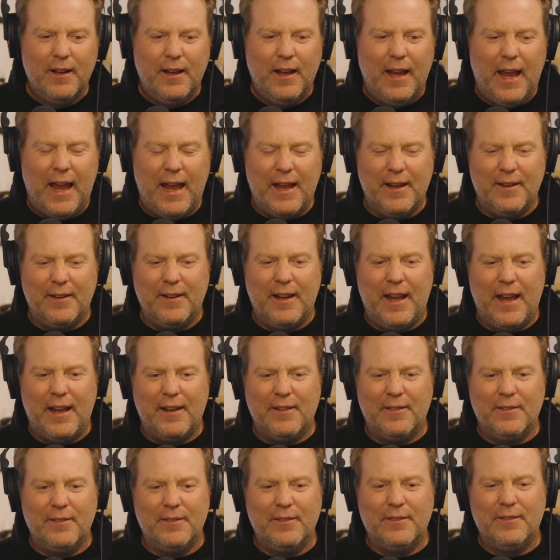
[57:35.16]

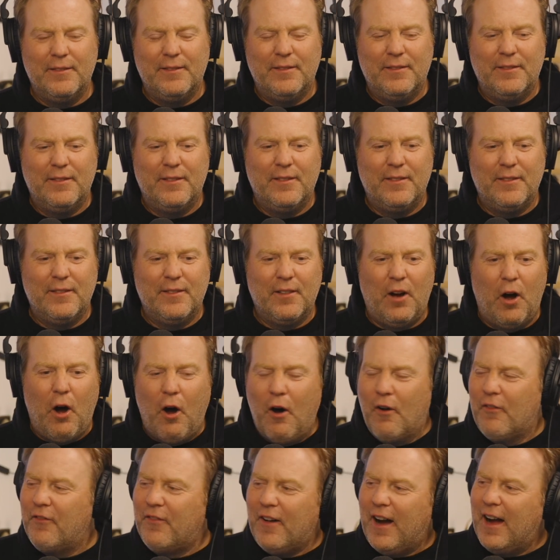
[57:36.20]
And all
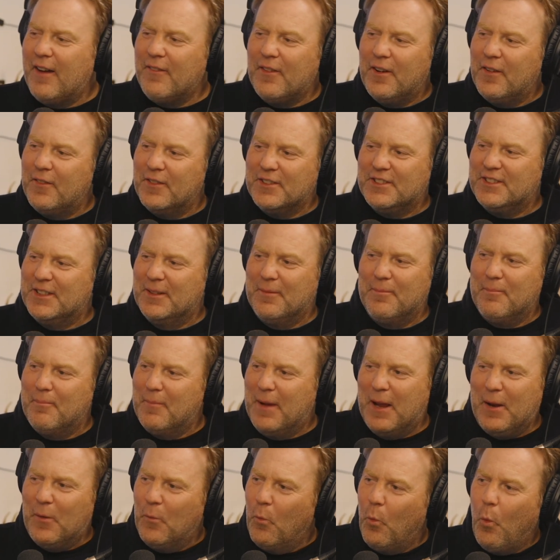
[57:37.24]
5 of us in
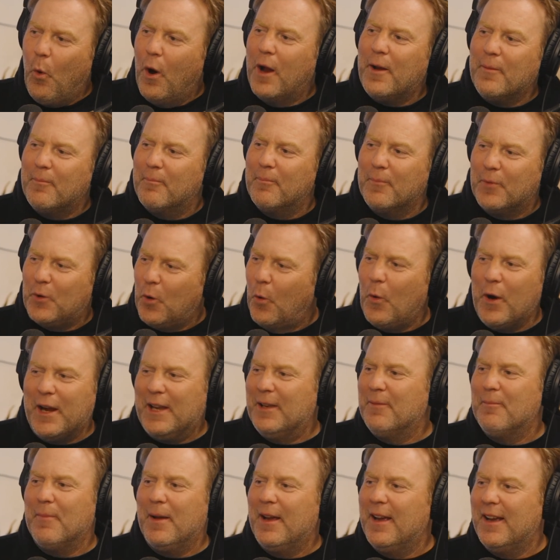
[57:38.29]
one
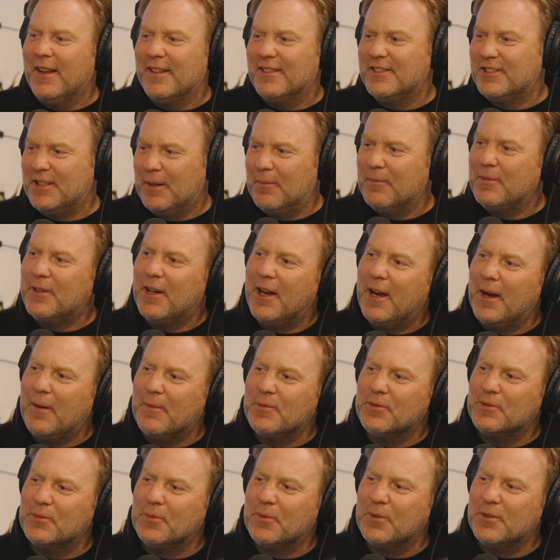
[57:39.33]
queen bed
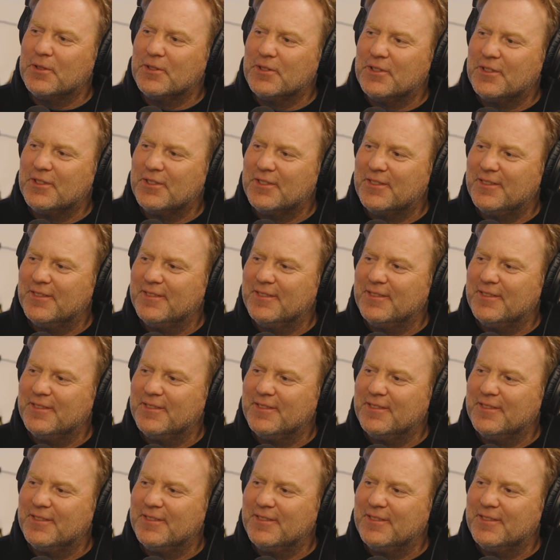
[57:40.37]
sometimes was